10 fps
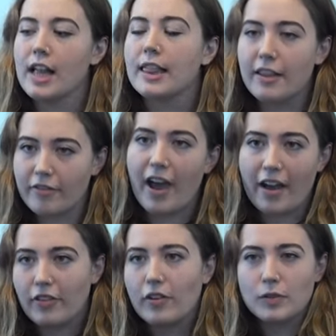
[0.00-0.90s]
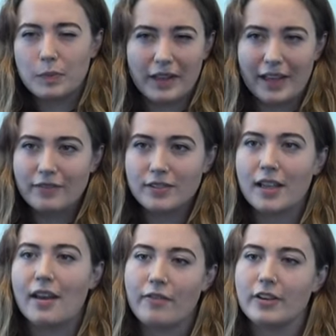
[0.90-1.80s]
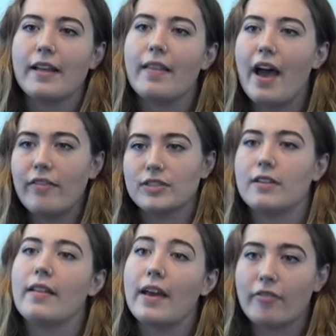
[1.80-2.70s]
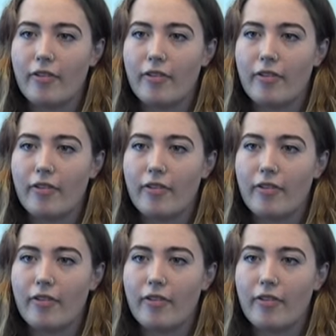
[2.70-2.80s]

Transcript: live out those beliefs in everyday life, so they're like